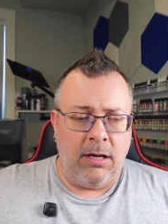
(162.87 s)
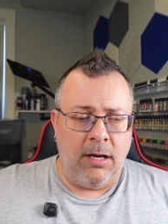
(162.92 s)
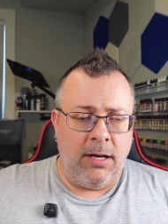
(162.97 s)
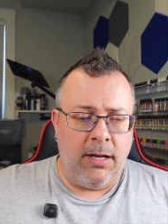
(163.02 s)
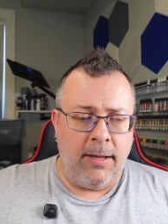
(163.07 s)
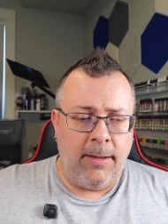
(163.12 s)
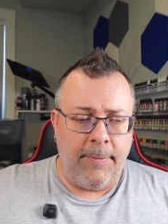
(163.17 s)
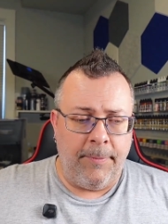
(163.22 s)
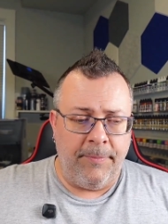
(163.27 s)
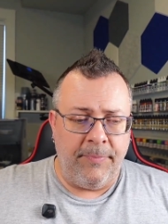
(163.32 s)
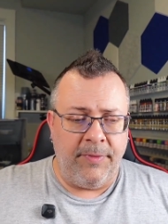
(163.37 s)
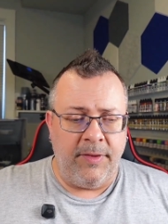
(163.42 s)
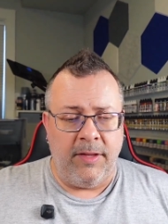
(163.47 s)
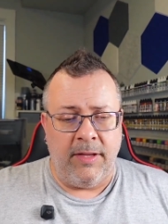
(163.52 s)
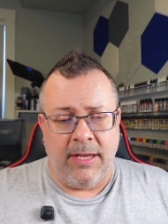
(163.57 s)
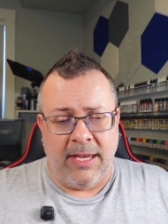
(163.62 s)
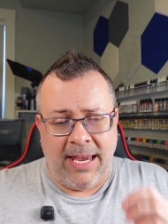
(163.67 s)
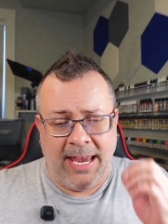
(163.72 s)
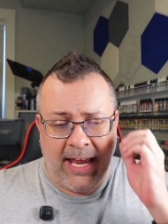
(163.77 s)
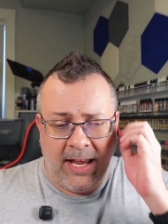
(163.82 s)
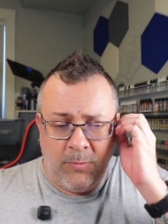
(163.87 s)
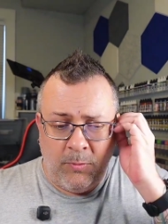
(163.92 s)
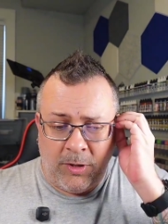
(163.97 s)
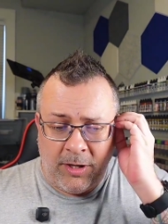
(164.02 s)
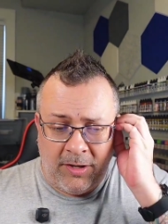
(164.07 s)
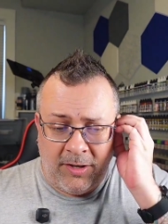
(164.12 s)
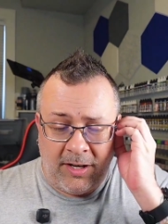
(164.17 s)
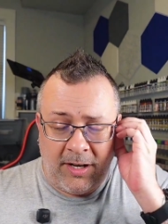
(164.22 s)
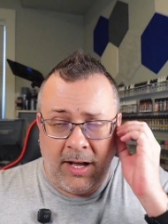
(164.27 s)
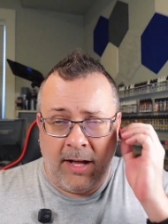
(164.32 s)
And we're
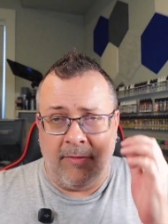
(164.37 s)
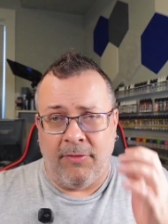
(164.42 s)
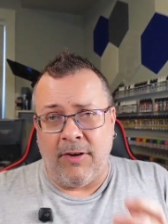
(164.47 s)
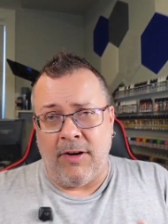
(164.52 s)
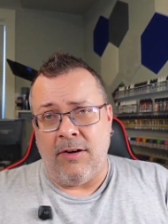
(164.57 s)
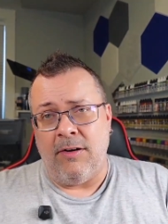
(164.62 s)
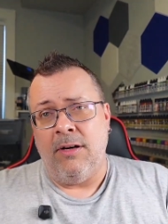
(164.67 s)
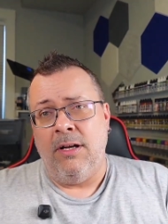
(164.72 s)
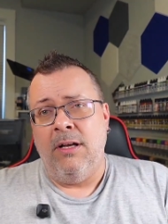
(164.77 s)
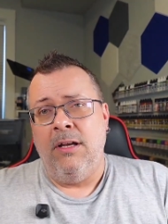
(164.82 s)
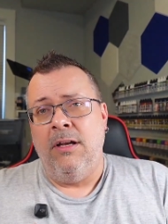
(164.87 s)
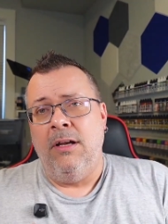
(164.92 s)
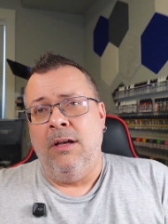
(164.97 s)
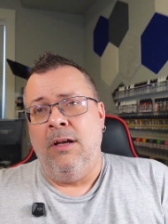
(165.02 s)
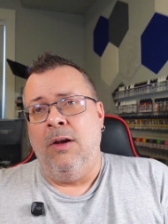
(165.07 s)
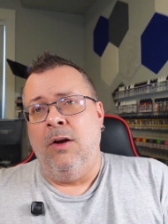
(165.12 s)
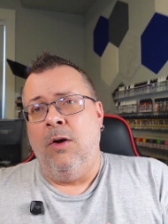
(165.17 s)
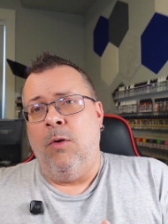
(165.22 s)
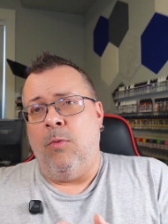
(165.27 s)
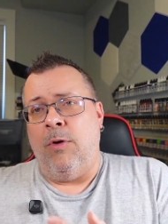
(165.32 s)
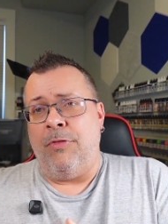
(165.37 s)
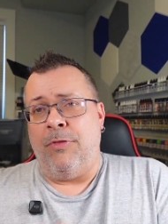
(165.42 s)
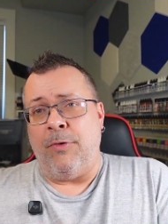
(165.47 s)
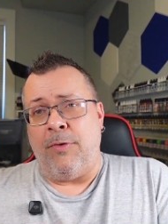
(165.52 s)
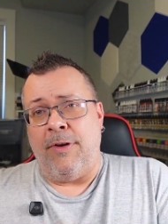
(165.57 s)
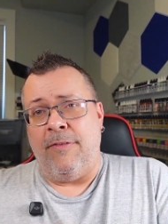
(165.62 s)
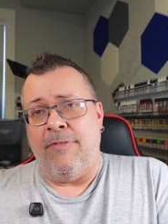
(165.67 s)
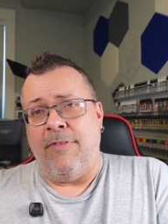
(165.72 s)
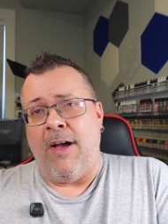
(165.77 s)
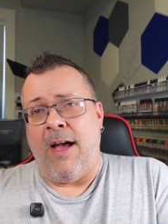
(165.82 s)
going to cover
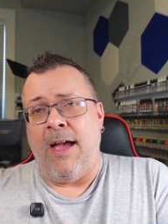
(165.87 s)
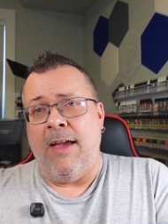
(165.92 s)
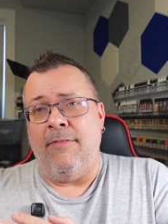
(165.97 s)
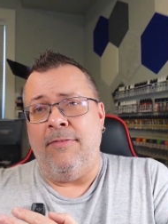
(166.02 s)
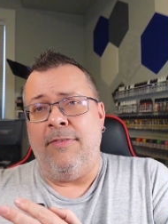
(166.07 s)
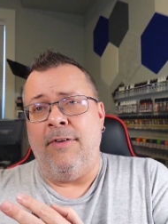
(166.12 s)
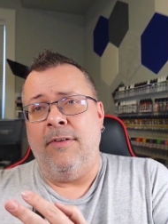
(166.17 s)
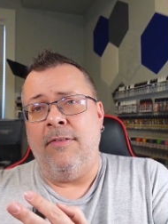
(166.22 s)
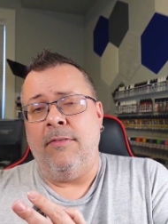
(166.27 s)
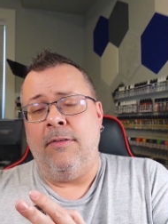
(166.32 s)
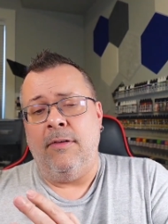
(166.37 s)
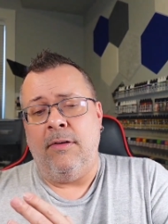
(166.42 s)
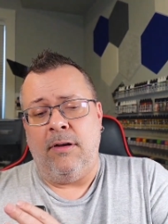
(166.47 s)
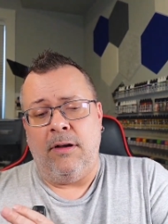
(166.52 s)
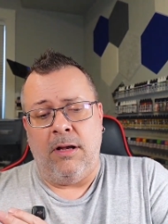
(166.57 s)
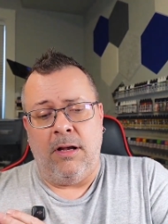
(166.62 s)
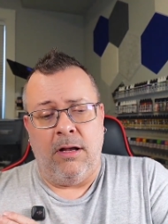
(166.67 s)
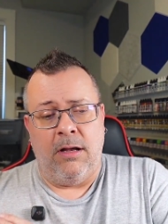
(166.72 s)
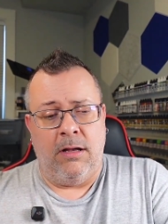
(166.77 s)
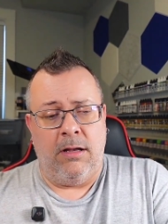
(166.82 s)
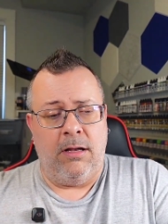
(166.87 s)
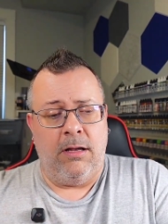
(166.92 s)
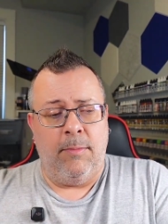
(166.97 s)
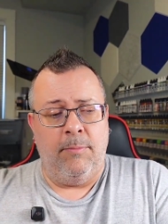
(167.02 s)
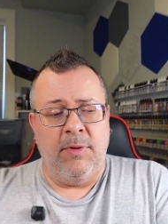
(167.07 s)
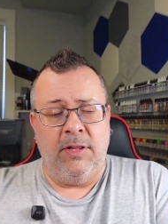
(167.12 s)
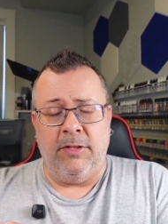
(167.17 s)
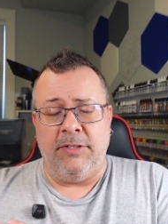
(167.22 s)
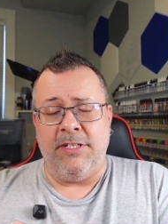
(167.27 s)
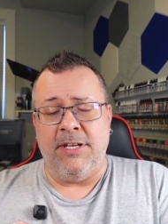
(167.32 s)
135
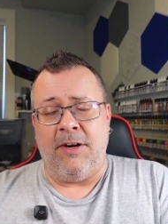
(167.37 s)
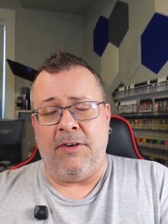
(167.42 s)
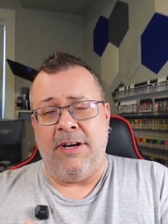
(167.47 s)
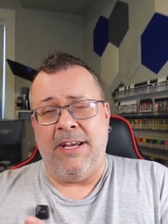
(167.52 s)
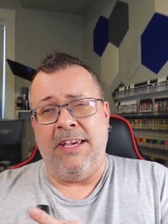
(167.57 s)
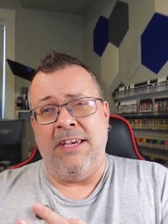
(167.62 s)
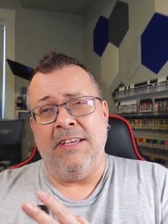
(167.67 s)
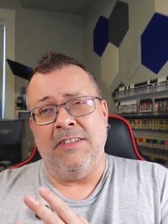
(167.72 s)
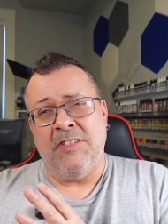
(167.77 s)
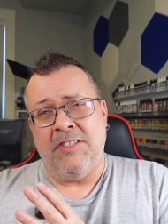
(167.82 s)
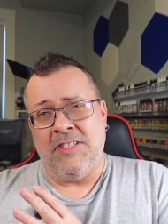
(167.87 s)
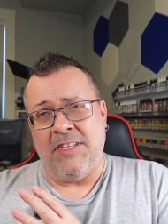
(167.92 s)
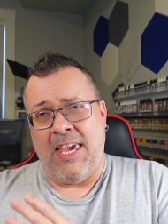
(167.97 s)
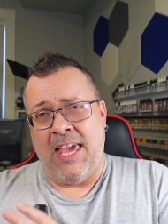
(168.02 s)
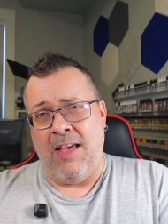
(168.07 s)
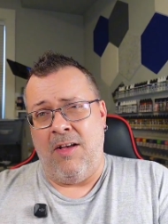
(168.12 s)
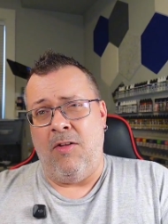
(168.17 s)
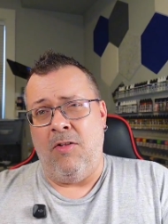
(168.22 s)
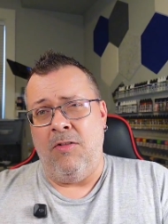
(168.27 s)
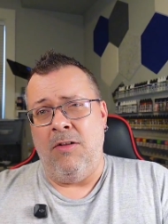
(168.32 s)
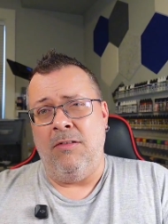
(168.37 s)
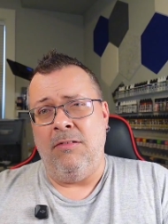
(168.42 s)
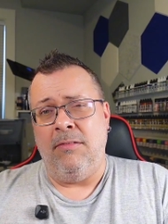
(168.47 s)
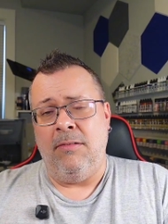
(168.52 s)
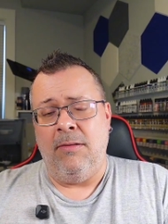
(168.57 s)
military scale